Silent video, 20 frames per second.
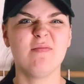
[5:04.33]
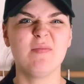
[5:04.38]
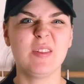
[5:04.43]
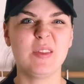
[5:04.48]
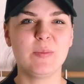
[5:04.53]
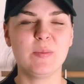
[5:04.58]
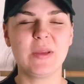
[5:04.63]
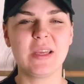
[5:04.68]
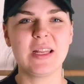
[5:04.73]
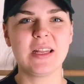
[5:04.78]

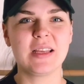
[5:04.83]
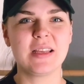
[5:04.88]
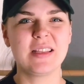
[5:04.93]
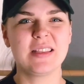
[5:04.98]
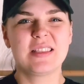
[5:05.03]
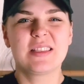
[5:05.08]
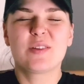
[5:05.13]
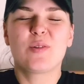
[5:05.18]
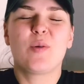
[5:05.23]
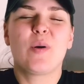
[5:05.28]
in the beginning
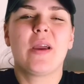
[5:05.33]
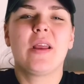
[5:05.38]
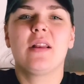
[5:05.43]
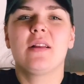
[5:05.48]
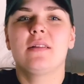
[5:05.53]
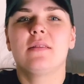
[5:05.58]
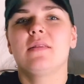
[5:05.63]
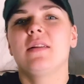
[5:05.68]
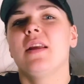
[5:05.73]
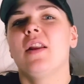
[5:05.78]

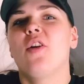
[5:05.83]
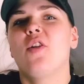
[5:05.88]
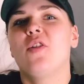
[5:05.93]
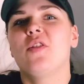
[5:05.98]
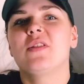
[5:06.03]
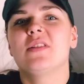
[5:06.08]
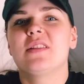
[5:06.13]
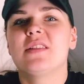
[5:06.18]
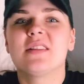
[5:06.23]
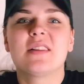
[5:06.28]
it
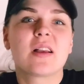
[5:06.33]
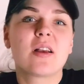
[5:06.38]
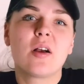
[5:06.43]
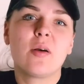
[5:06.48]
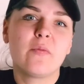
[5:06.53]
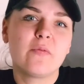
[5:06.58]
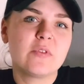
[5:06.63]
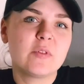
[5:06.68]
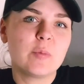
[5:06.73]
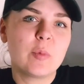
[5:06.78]
hurts, it's
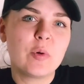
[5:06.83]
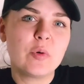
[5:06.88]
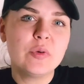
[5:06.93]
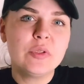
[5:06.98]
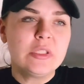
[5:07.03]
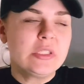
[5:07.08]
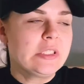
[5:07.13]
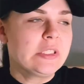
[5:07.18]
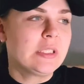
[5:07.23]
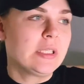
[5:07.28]
uncomfortable.
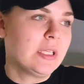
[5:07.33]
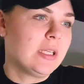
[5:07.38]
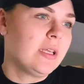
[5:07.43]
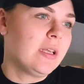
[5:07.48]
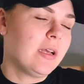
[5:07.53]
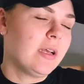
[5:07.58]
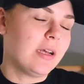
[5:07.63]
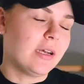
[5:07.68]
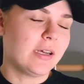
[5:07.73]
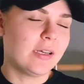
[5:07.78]

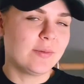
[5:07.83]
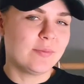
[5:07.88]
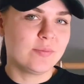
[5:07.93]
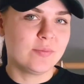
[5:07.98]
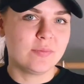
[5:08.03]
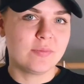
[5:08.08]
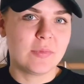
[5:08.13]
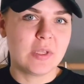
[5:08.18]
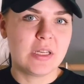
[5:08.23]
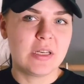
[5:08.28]

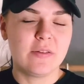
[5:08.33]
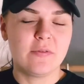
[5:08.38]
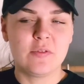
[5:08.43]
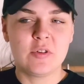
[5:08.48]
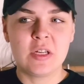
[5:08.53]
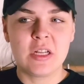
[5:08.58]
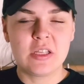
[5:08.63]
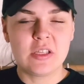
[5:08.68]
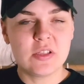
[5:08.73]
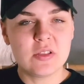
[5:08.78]
And if
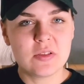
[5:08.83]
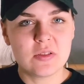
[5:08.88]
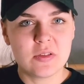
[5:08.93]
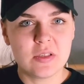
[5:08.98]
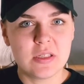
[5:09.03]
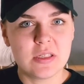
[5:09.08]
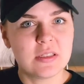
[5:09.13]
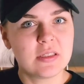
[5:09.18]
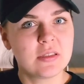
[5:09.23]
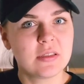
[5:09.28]
you're not used
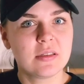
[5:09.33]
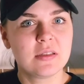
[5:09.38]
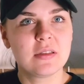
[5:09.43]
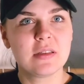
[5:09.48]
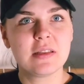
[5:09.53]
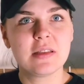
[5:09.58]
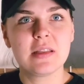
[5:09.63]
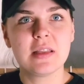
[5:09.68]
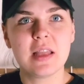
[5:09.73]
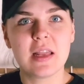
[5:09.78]
to it,
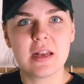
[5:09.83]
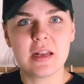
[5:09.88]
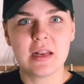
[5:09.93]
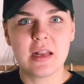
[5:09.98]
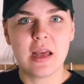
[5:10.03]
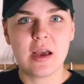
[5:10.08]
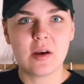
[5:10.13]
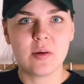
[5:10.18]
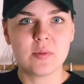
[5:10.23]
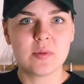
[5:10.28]
then it
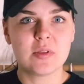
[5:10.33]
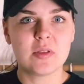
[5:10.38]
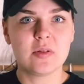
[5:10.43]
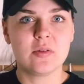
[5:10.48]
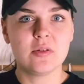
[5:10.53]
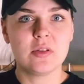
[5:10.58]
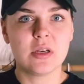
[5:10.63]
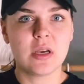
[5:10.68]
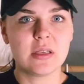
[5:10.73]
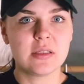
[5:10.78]
helps to
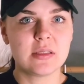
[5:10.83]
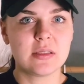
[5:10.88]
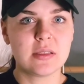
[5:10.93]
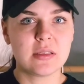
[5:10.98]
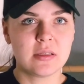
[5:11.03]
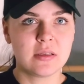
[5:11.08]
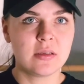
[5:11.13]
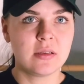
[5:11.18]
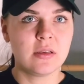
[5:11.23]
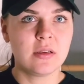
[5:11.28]
adjust
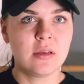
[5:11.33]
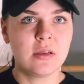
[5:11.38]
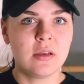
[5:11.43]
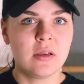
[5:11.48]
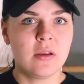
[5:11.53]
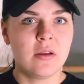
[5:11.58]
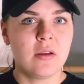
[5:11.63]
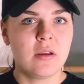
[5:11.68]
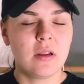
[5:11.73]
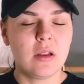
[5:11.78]

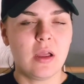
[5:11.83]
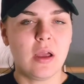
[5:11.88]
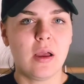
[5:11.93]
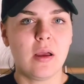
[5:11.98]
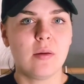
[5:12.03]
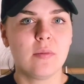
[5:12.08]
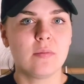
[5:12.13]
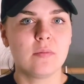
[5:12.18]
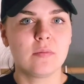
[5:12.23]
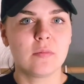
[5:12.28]

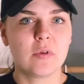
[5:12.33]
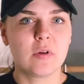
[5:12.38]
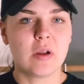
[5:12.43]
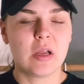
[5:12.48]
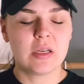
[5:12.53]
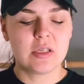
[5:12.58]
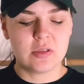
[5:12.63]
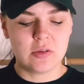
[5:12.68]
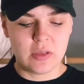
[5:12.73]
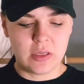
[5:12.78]

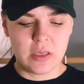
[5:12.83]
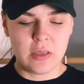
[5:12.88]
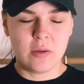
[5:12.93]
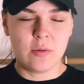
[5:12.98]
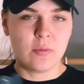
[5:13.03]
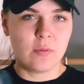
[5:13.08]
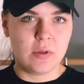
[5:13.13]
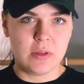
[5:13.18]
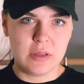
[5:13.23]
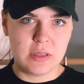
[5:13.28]
gradually
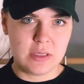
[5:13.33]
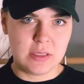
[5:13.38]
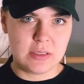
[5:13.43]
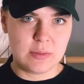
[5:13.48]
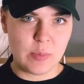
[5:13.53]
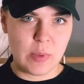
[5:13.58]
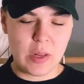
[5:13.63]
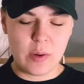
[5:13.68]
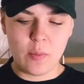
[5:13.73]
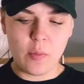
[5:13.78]
with this
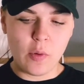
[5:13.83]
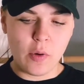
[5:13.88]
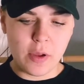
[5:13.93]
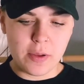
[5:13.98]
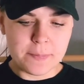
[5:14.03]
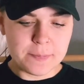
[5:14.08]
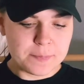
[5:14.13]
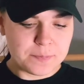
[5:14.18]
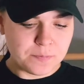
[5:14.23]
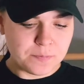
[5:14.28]
bad boy.